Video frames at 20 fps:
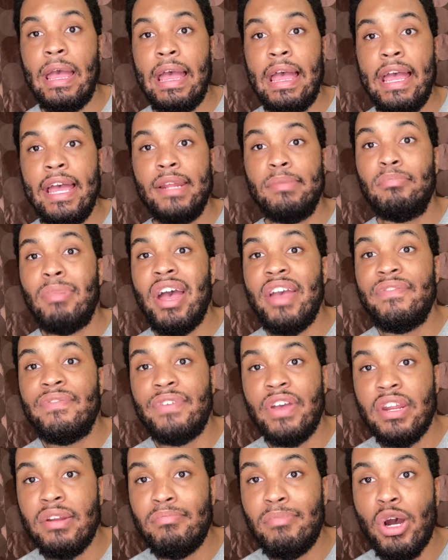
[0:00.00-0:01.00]
and my
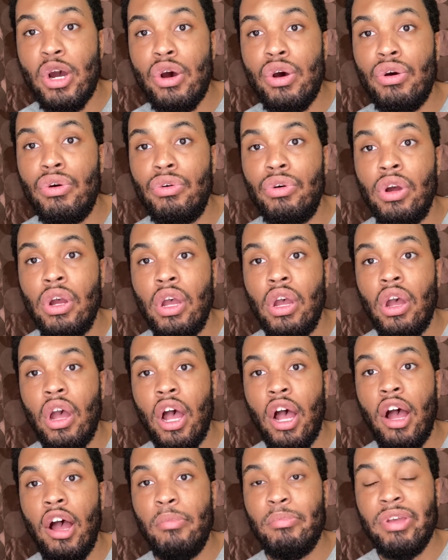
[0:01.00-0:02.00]
Venmo
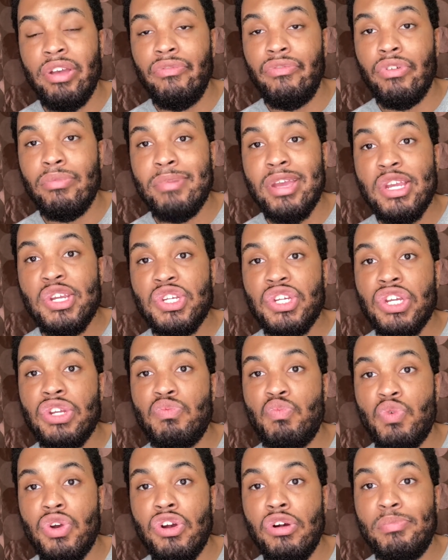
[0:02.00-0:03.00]

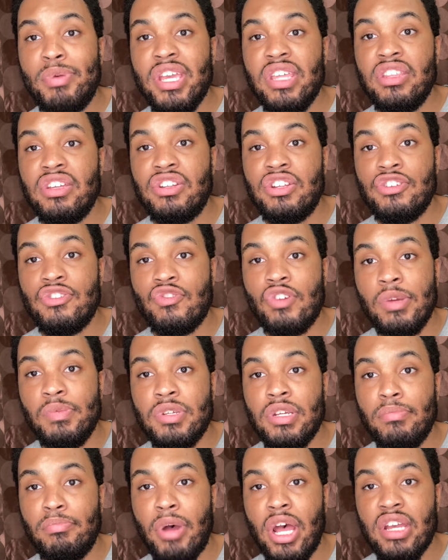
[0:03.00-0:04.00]
information will be in the
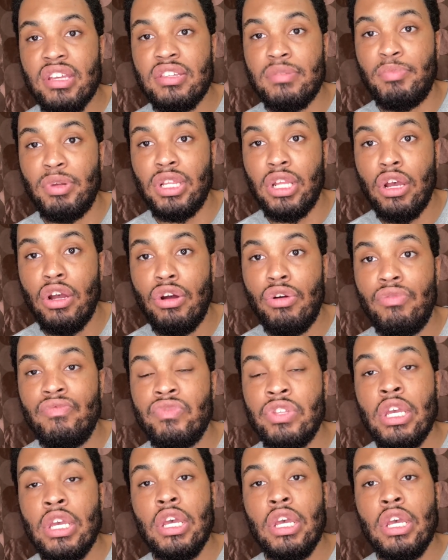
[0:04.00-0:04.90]
description box below.